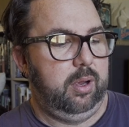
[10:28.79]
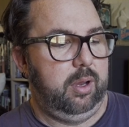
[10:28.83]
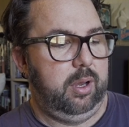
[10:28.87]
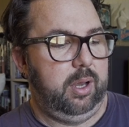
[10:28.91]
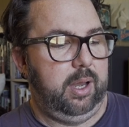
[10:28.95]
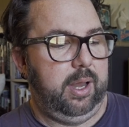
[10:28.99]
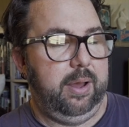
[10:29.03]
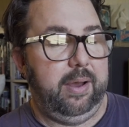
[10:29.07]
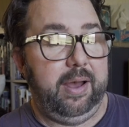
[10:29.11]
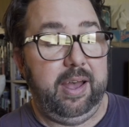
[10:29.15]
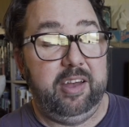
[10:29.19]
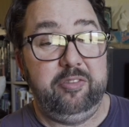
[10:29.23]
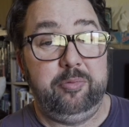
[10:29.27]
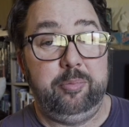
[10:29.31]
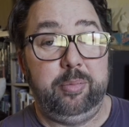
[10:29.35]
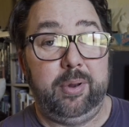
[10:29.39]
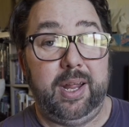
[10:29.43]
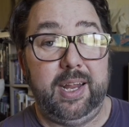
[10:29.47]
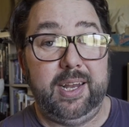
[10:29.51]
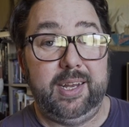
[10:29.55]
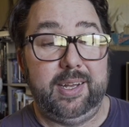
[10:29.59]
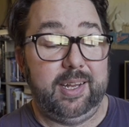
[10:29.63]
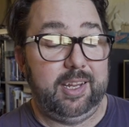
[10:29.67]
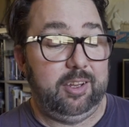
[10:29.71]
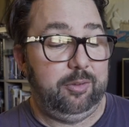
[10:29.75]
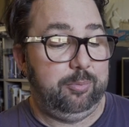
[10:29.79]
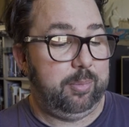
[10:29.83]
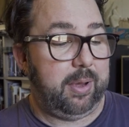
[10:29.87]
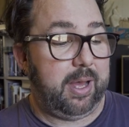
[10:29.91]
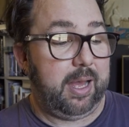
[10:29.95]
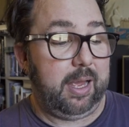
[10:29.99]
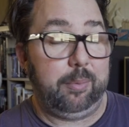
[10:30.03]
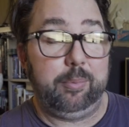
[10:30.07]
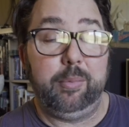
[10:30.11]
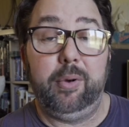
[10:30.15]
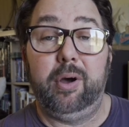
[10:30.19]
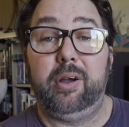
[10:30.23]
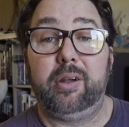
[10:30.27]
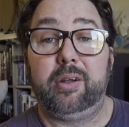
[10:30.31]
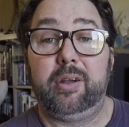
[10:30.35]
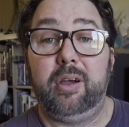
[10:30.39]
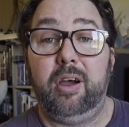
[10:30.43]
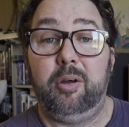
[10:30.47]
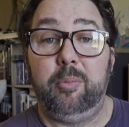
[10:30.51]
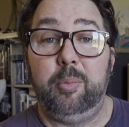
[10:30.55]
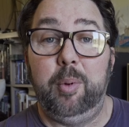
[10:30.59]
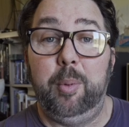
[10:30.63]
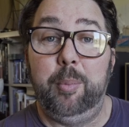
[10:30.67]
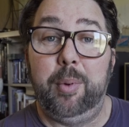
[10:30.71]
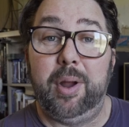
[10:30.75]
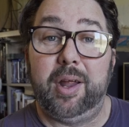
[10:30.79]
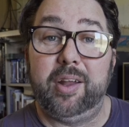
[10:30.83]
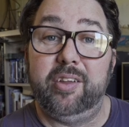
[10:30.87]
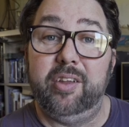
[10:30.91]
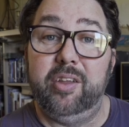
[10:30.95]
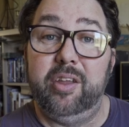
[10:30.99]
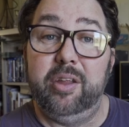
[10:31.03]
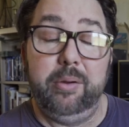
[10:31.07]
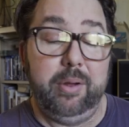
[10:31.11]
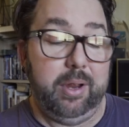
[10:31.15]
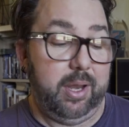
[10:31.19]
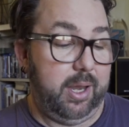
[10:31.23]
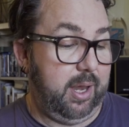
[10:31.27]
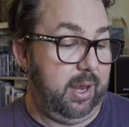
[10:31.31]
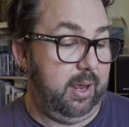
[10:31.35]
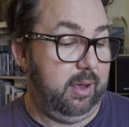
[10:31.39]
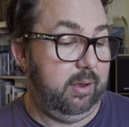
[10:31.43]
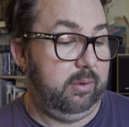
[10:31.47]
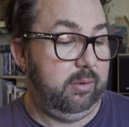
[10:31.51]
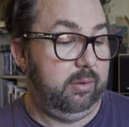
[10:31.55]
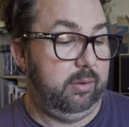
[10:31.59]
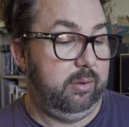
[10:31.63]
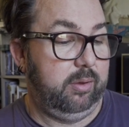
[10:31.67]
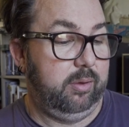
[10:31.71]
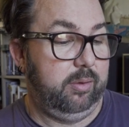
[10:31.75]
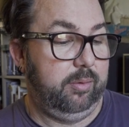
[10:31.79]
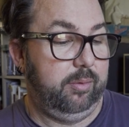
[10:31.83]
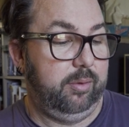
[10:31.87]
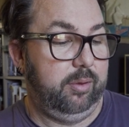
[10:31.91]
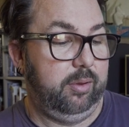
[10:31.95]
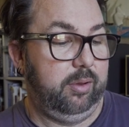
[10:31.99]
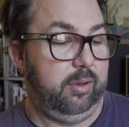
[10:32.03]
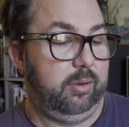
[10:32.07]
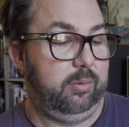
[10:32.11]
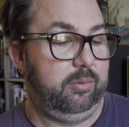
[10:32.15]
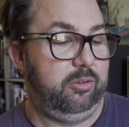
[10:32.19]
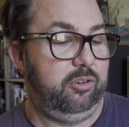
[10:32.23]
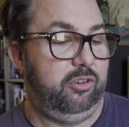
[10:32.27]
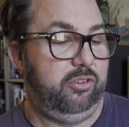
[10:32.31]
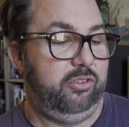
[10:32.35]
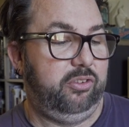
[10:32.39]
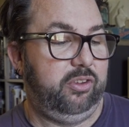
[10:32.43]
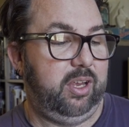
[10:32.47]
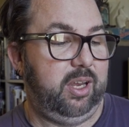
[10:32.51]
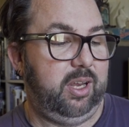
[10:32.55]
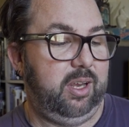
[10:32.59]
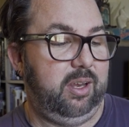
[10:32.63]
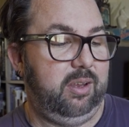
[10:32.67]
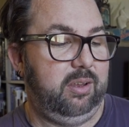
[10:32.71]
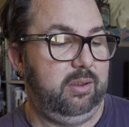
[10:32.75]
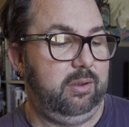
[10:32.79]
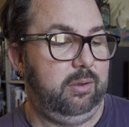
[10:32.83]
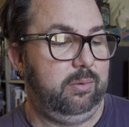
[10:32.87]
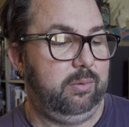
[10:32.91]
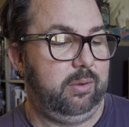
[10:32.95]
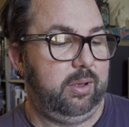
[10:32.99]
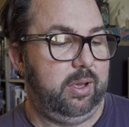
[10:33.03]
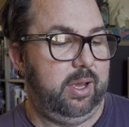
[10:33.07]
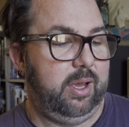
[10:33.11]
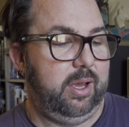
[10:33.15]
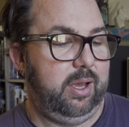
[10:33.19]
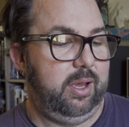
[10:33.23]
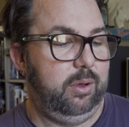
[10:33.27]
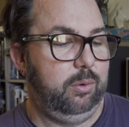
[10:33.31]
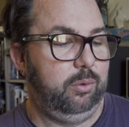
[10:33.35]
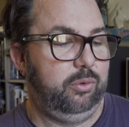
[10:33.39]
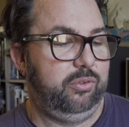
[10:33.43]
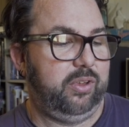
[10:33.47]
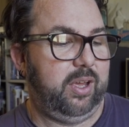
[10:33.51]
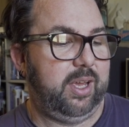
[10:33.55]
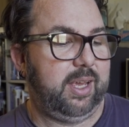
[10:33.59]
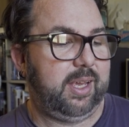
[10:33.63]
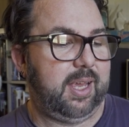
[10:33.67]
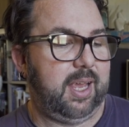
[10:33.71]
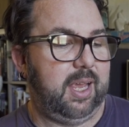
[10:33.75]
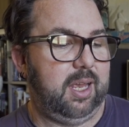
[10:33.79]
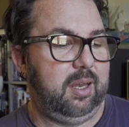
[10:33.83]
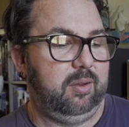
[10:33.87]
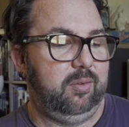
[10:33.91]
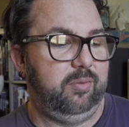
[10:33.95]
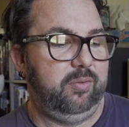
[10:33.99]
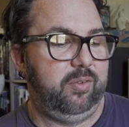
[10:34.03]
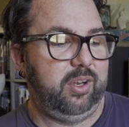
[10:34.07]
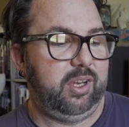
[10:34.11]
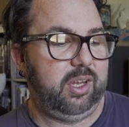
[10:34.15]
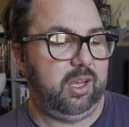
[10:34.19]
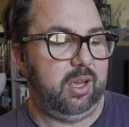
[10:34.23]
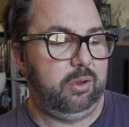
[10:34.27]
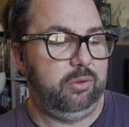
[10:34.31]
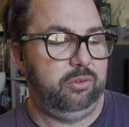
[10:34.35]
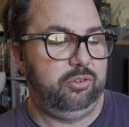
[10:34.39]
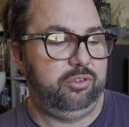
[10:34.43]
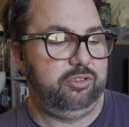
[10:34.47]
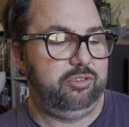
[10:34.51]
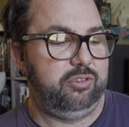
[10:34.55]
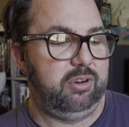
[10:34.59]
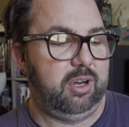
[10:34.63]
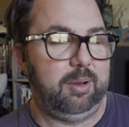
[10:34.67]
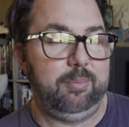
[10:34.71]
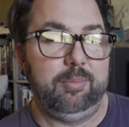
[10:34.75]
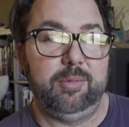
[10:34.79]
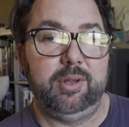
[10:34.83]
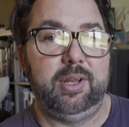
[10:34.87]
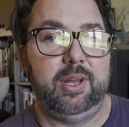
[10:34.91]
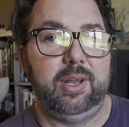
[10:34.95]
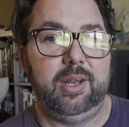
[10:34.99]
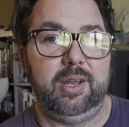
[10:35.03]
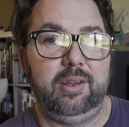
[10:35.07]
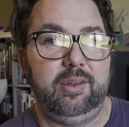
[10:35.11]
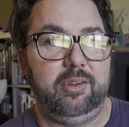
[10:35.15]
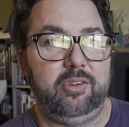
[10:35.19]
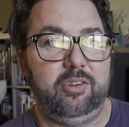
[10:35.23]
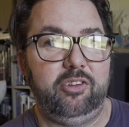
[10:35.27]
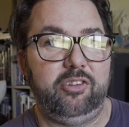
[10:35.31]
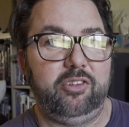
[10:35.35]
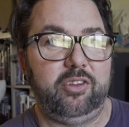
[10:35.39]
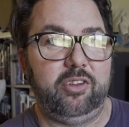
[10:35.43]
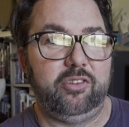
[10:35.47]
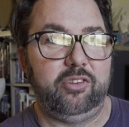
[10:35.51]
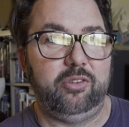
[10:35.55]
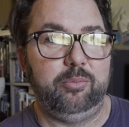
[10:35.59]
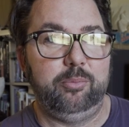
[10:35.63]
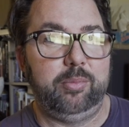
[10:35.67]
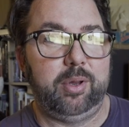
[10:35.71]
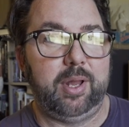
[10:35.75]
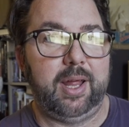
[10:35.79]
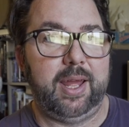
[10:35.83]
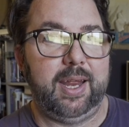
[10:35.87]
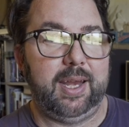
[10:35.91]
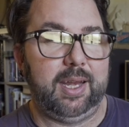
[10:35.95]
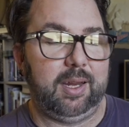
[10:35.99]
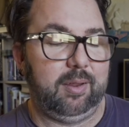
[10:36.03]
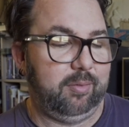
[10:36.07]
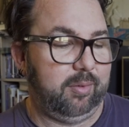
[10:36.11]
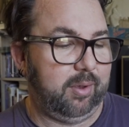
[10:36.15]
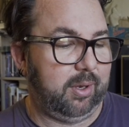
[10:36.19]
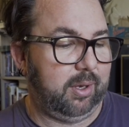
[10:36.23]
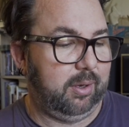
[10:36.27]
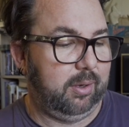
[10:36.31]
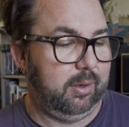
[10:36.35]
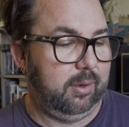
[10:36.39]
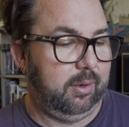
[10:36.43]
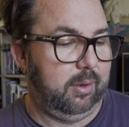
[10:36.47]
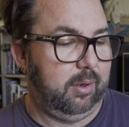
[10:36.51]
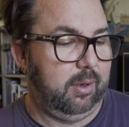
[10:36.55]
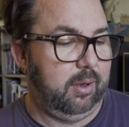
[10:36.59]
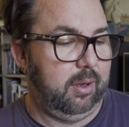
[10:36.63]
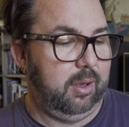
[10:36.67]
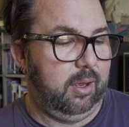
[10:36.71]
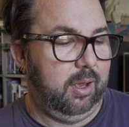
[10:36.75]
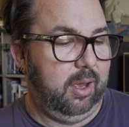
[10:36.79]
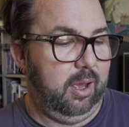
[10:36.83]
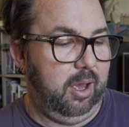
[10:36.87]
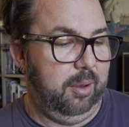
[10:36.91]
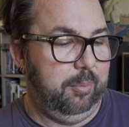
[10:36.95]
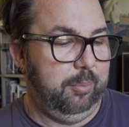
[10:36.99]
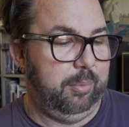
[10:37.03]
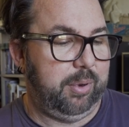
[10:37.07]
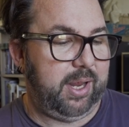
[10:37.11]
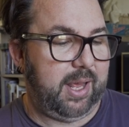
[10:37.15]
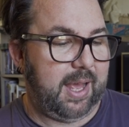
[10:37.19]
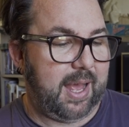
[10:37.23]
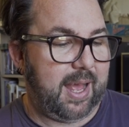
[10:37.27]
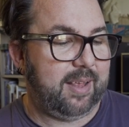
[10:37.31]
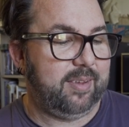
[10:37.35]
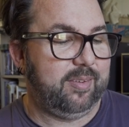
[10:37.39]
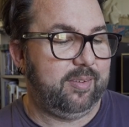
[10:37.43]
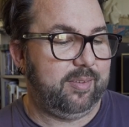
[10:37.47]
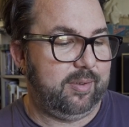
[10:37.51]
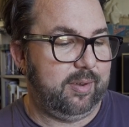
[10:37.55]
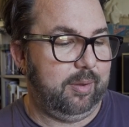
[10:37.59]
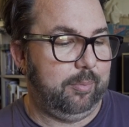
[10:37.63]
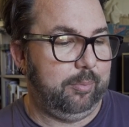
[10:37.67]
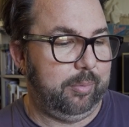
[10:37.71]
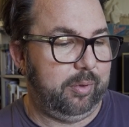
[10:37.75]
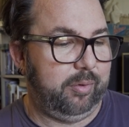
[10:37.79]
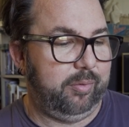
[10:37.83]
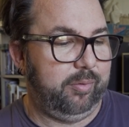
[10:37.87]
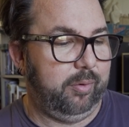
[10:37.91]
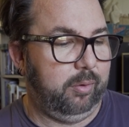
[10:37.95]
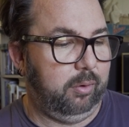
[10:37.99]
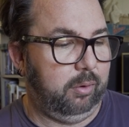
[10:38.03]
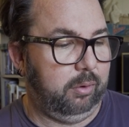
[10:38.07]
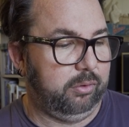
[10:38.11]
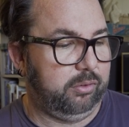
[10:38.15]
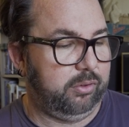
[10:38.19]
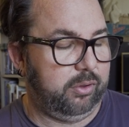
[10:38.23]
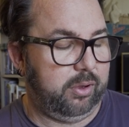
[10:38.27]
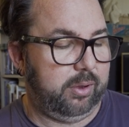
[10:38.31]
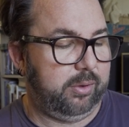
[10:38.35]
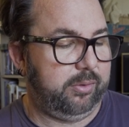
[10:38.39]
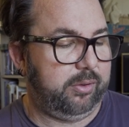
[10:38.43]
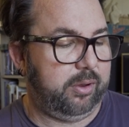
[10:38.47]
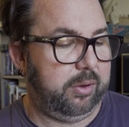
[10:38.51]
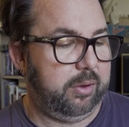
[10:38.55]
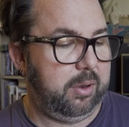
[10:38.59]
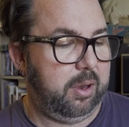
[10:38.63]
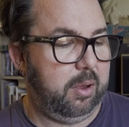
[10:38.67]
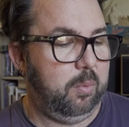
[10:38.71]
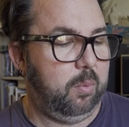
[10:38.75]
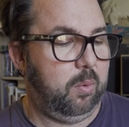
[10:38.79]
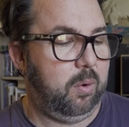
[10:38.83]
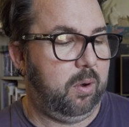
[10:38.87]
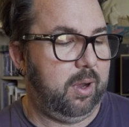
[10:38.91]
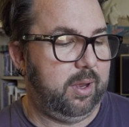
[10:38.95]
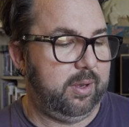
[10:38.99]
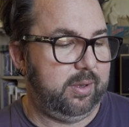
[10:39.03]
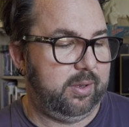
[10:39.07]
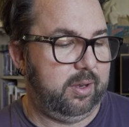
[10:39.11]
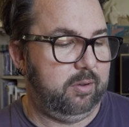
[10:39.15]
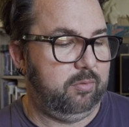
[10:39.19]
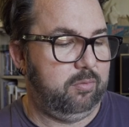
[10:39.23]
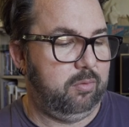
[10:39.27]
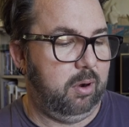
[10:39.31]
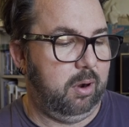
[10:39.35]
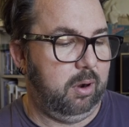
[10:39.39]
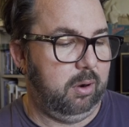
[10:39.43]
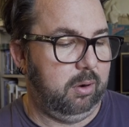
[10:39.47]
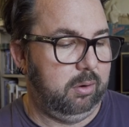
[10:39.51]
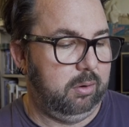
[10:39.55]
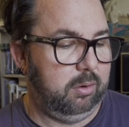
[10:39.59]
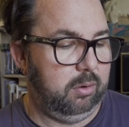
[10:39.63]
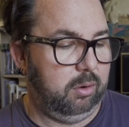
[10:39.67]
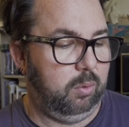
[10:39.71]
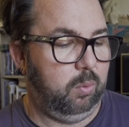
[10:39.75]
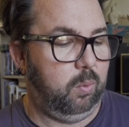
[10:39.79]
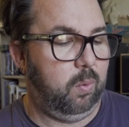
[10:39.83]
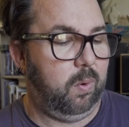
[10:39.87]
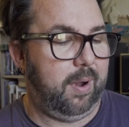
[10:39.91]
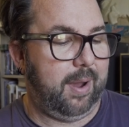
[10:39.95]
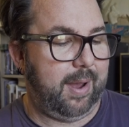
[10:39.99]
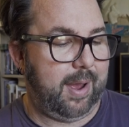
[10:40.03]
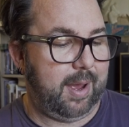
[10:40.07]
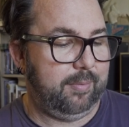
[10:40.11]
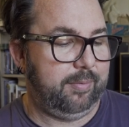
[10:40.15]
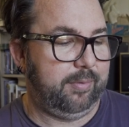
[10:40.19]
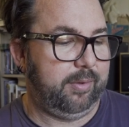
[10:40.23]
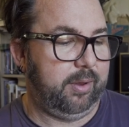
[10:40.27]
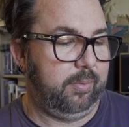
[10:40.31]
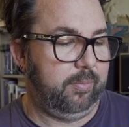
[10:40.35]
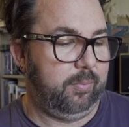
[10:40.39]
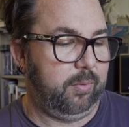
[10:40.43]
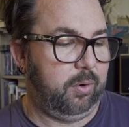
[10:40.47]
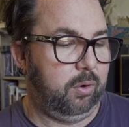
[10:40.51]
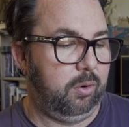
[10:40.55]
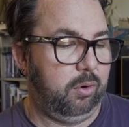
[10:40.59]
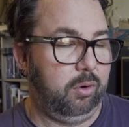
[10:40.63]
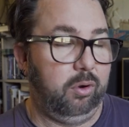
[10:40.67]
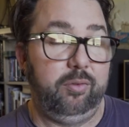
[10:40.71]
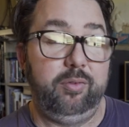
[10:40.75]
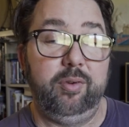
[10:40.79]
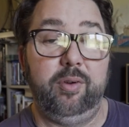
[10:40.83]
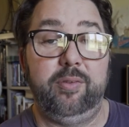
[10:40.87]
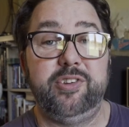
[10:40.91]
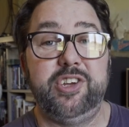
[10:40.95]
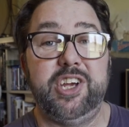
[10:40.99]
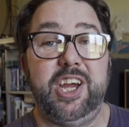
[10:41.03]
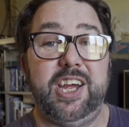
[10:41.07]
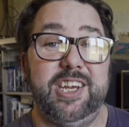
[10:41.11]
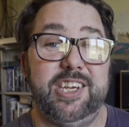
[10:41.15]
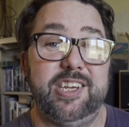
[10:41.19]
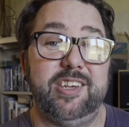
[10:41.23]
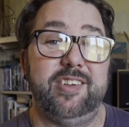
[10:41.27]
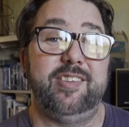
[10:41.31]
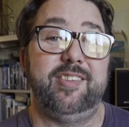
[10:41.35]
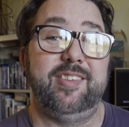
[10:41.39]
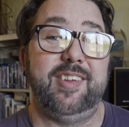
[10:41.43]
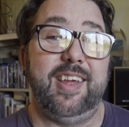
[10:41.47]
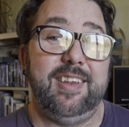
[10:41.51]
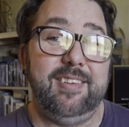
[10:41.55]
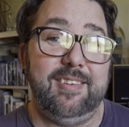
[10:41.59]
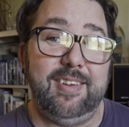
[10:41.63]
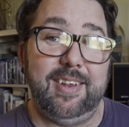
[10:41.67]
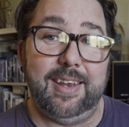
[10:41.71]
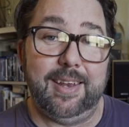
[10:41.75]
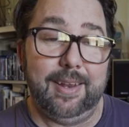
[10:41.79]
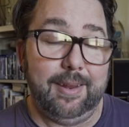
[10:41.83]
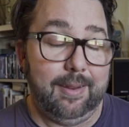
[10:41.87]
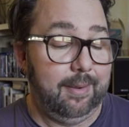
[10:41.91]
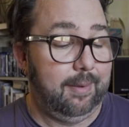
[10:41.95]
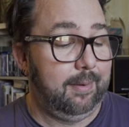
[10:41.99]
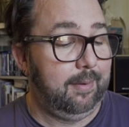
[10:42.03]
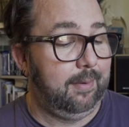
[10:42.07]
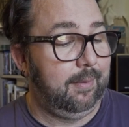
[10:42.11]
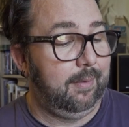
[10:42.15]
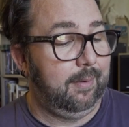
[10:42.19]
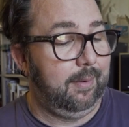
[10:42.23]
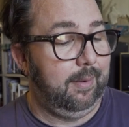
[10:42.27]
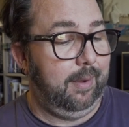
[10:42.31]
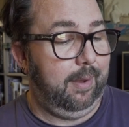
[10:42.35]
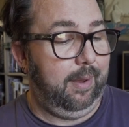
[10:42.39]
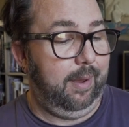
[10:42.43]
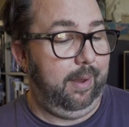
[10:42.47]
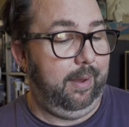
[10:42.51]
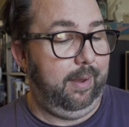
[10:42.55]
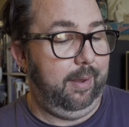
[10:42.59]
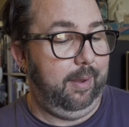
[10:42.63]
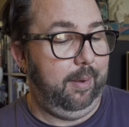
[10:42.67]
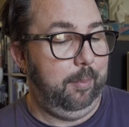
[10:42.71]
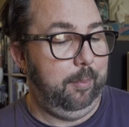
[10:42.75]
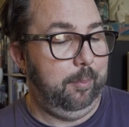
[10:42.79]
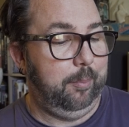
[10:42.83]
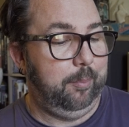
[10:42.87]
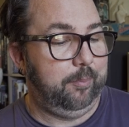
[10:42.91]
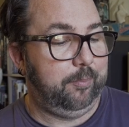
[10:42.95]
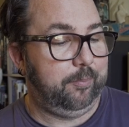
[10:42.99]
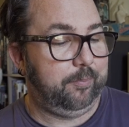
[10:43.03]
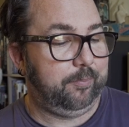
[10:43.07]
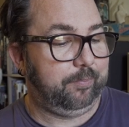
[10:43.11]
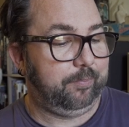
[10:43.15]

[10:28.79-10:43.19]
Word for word: now I have played these back but I can't remember how to do it now. I'm just seeing it, it'll, it'll say get in the video stream and then it just doesn't play anything. Um, but it has done before so I don't know what I did wrong or what I have done wrong or if I've changed the setting. Um,